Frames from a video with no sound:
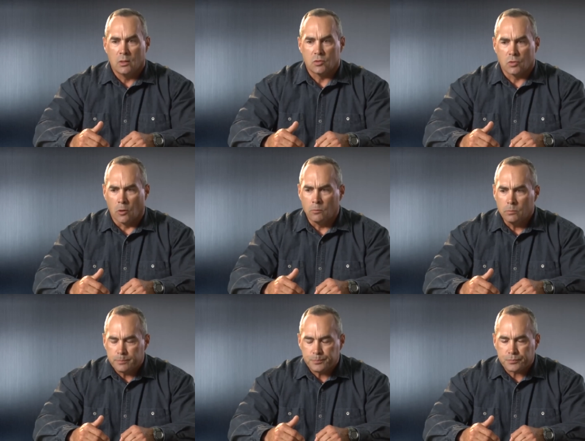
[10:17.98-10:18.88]
So,
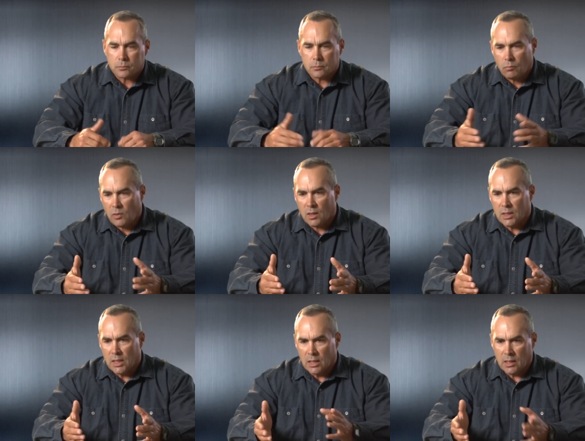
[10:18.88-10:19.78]

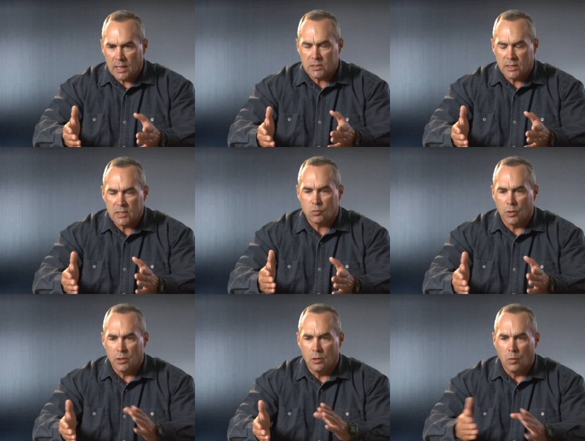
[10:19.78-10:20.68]
again, that's
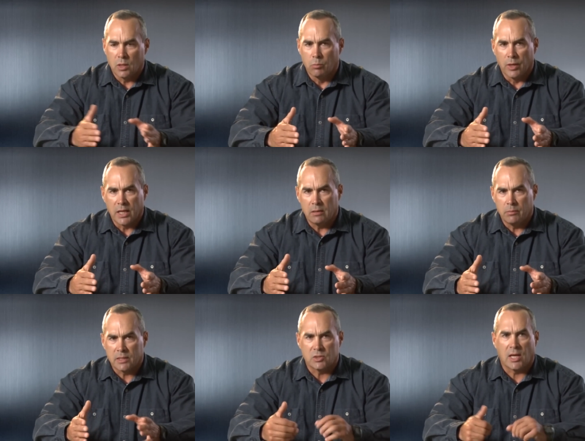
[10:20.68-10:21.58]
where you don't want to bring in
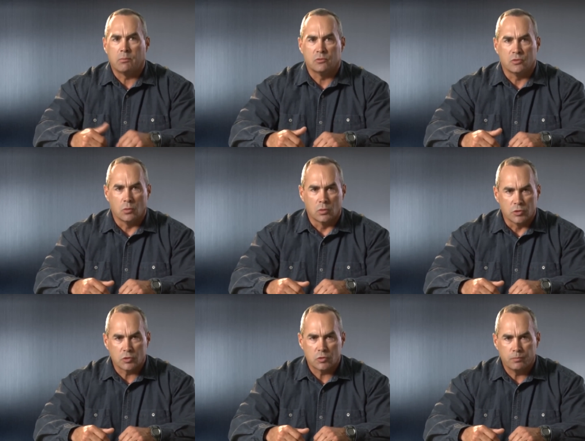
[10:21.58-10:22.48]
mixed apples and
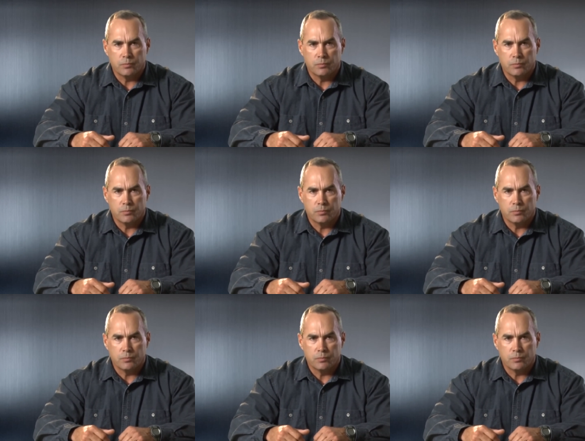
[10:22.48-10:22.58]
oranges.